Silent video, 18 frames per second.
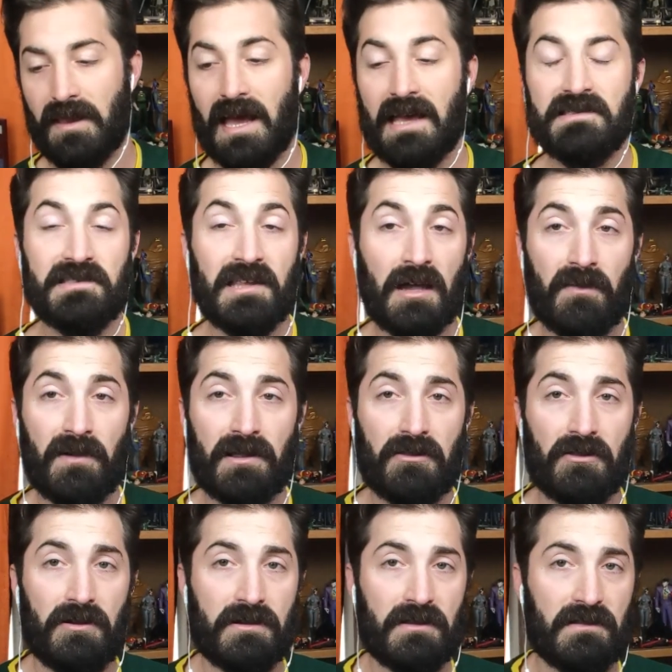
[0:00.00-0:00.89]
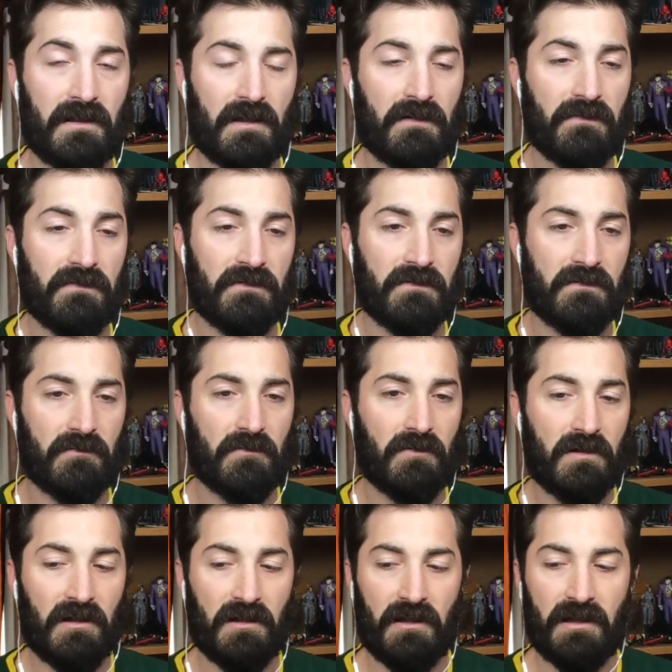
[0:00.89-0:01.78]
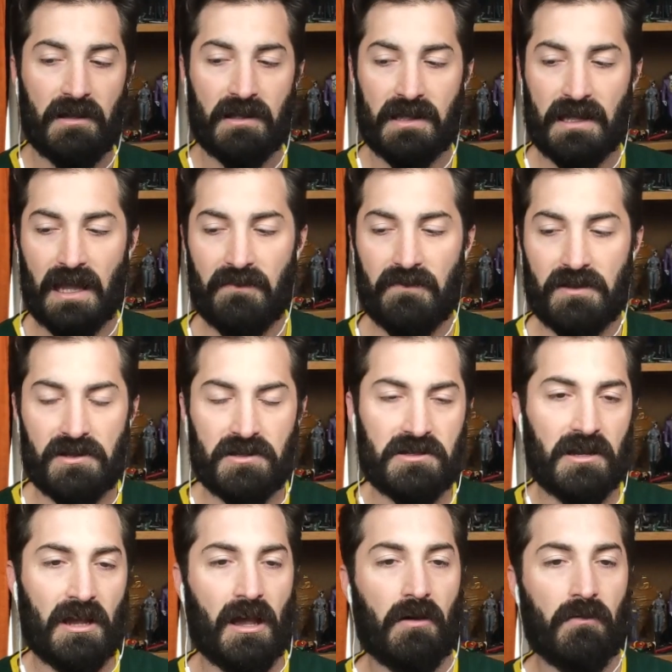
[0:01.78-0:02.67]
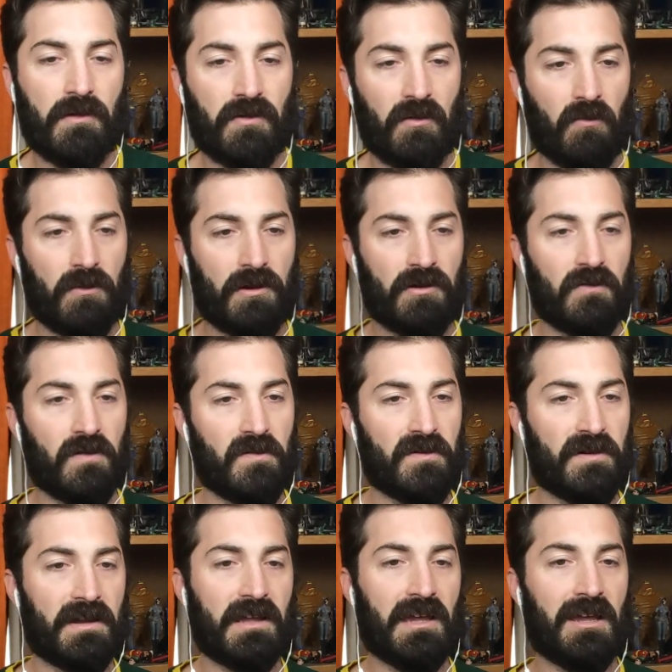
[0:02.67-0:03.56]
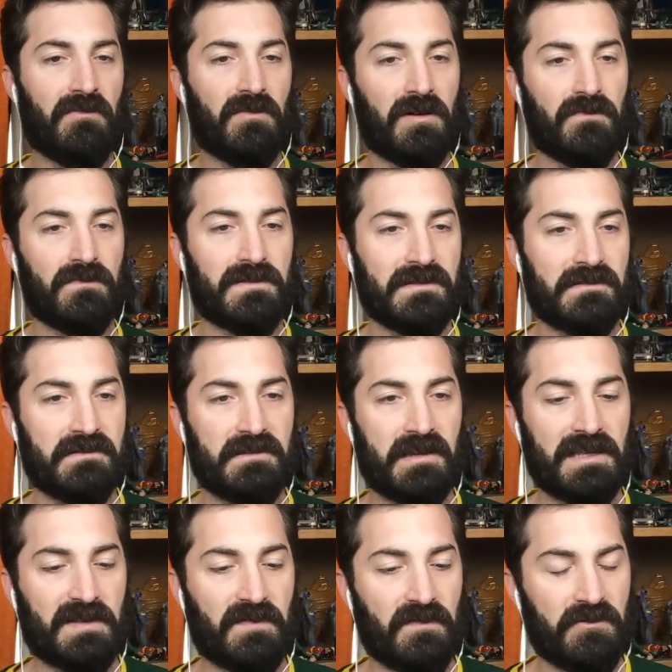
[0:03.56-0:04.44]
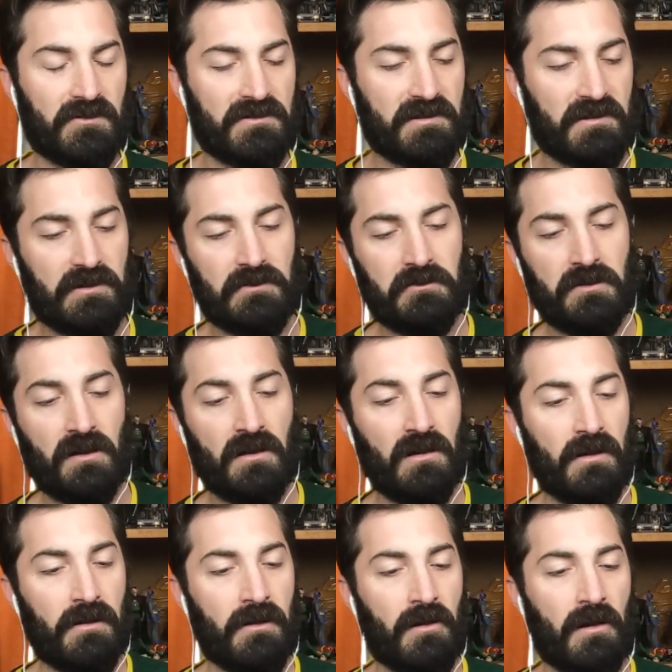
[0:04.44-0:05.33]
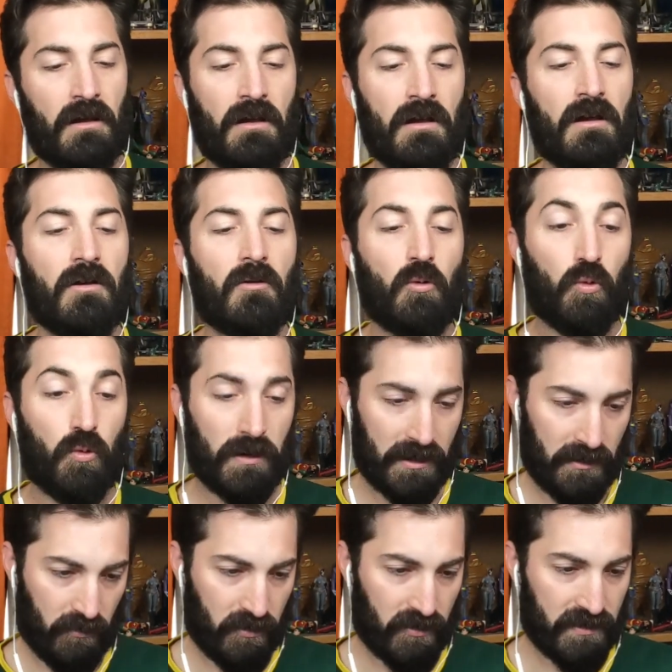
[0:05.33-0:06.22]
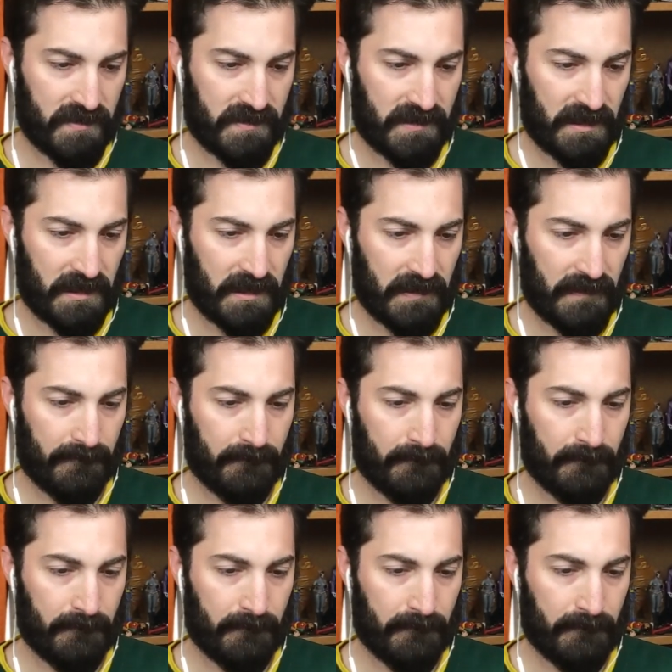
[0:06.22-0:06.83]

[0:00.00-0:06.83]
Last time I looked and gave it a shot with the Wonder Woman, I came up successful. So we will see.